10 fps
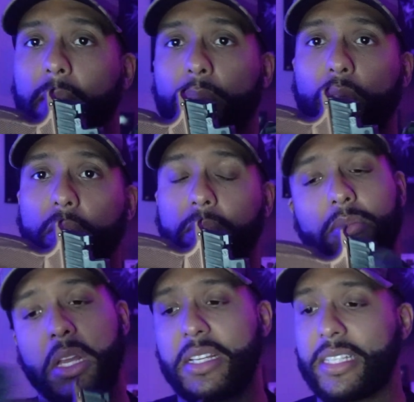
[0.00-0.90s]
Boom,
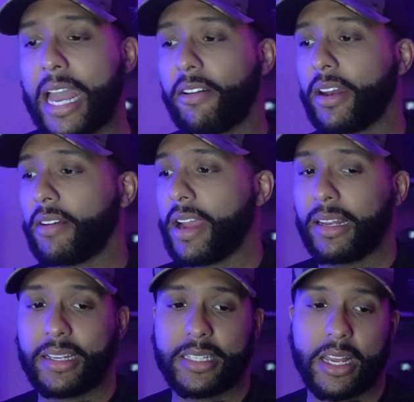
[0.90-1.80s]
it's Saturday, right?
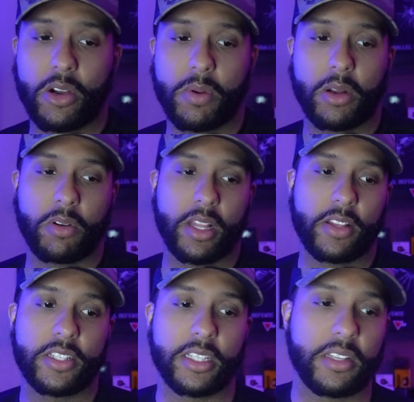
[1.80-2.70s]
Let's say I don't want to run the
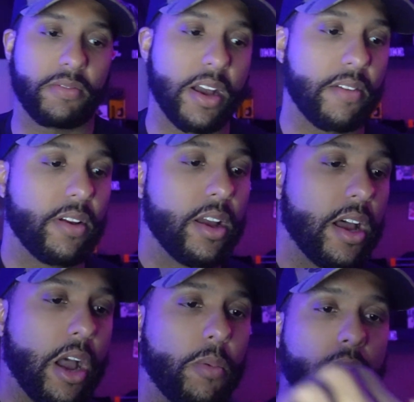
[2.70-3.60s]
365.
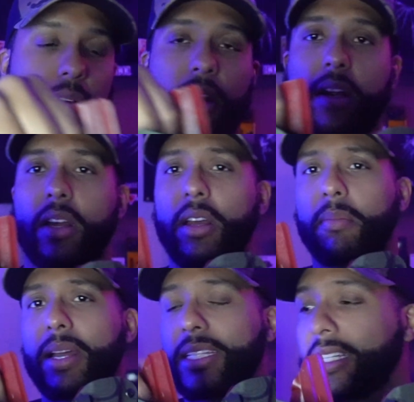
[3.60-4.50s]
I want to run
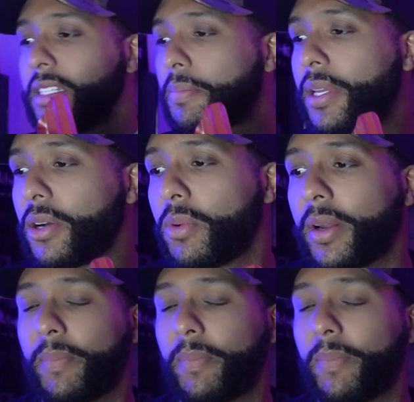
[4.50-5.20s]
my CZP-01.